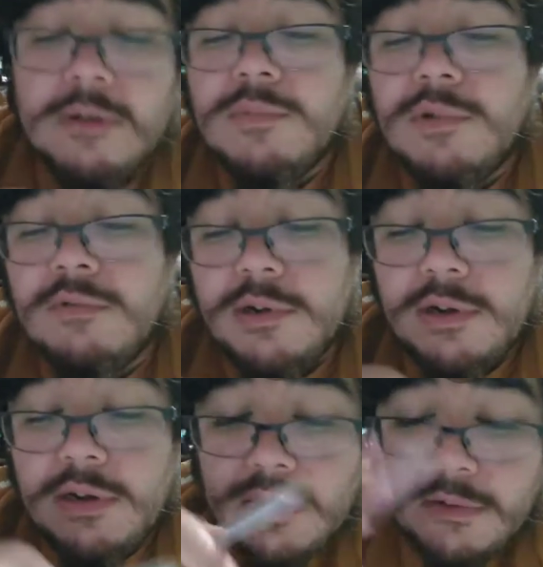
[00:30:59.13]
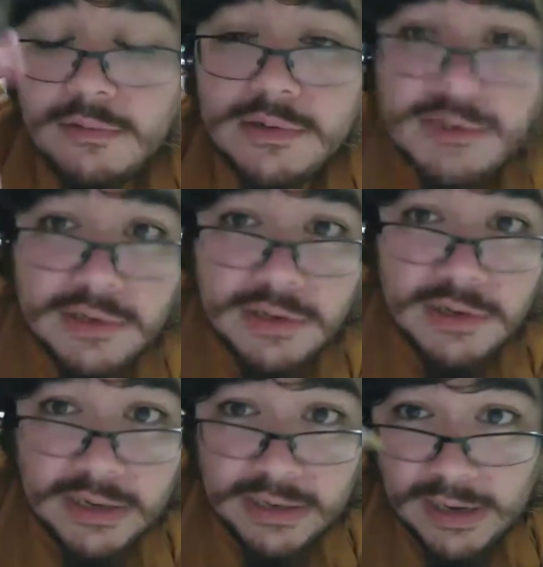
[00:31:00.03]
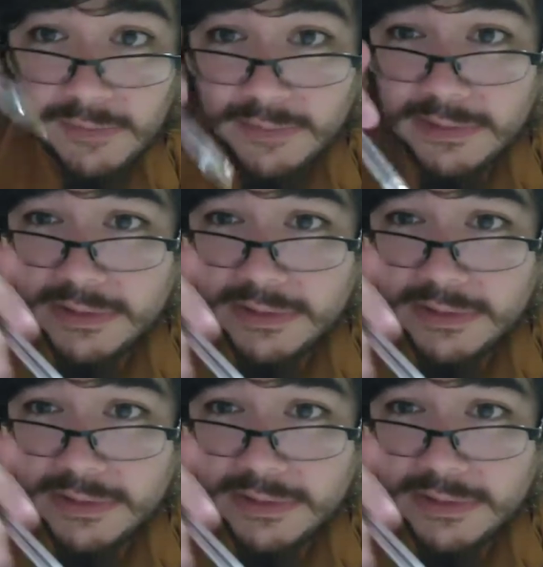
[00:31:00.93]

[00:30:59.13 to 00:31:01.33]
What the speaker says: But when I was done, I have to